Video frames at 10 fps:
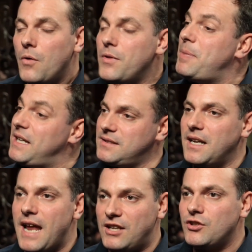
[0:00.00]
The biggest
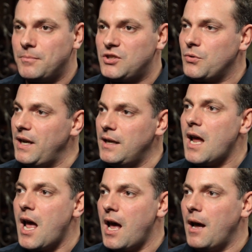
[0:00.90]
connection between
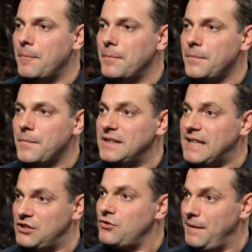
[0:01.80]

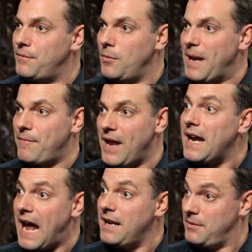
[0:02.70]
Assassin's Creed IV Black
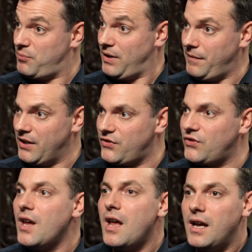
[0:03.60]
Flag and
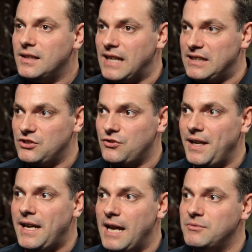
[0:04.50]
previous Assassin's
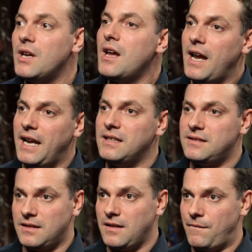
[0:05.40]
Creed games
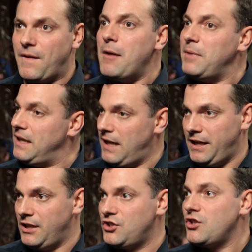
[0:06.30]
is the family
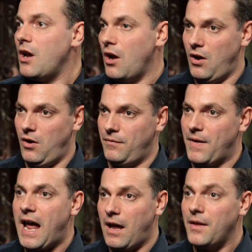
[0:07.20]
lineage of
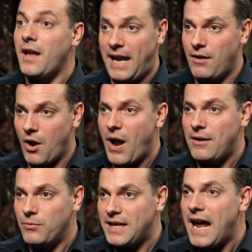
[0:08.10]
the hero
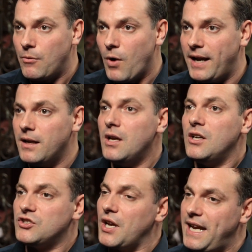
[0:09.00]
Edward Kenway.
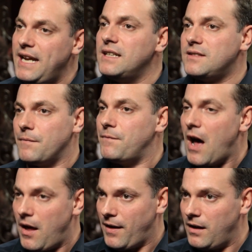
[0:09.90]
So he is the
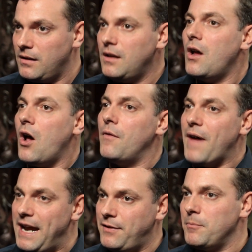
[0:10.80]
father of
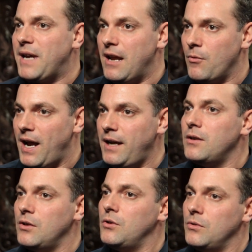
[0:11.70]
Haytham Kenway,
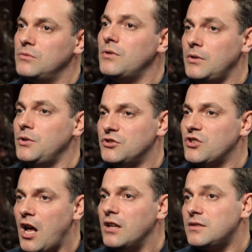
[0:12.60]
who you
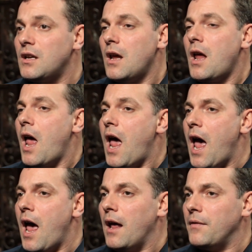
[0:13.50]
start
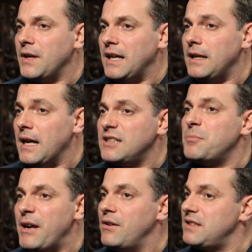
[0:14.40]
the
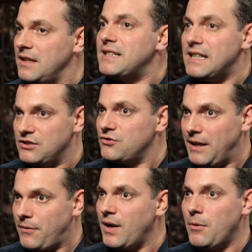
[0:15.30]
experience in Assassin's
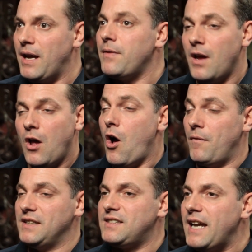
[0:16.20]
Creed 3 with.
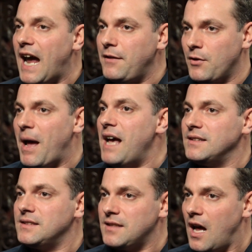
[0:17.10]
Obviously Haytham has
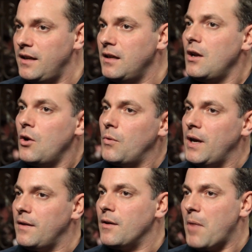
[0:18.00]
a son
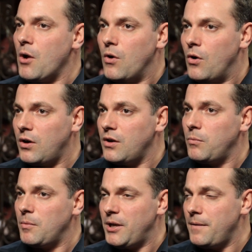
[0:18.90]
with a Mohawk
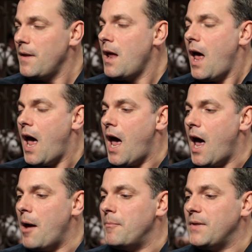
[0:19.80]
woman.
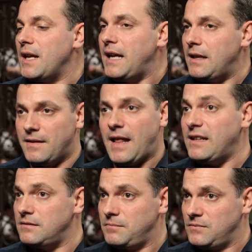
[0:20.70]
That
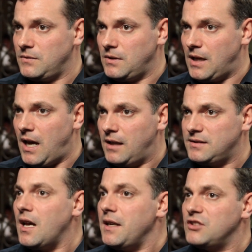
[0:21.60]

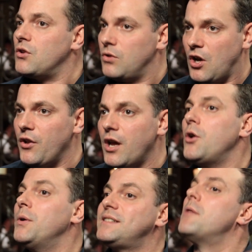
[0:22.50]
son is called Connor,
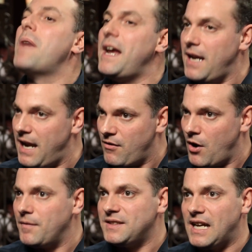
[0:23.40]
who is the main
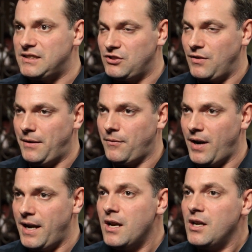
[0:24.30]
hero of Assassin's Creed
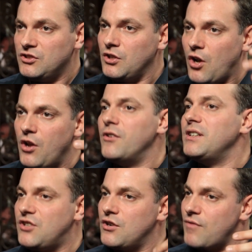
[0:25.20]
3. So Connor
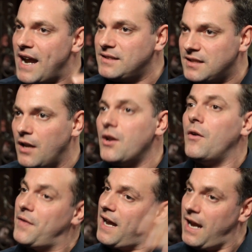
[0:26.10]
is the grandson
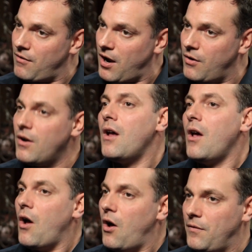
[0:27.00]
of the hero
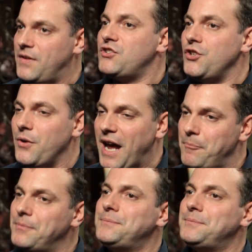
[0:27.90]
of this new game.